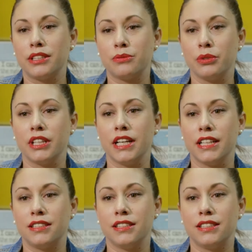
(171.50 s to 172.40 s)
It's really
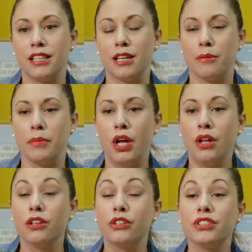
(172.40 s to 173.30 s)
nice to see them
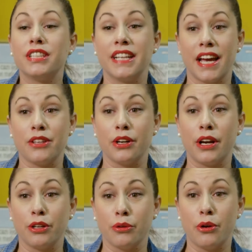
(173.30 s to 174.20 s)
learn together
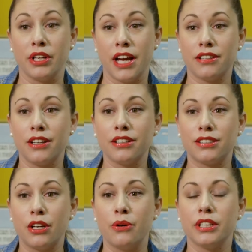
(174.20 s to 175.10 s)
and grow together.
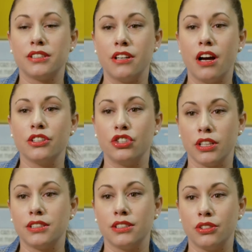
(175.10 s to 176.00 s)
So it's not
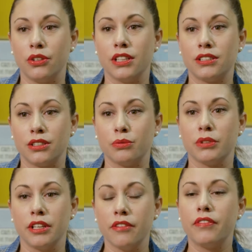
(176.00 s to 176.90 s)
just the students, it's
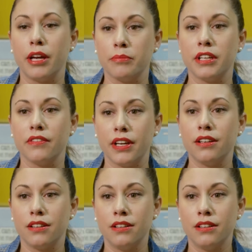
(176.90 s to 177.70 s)
really a family event.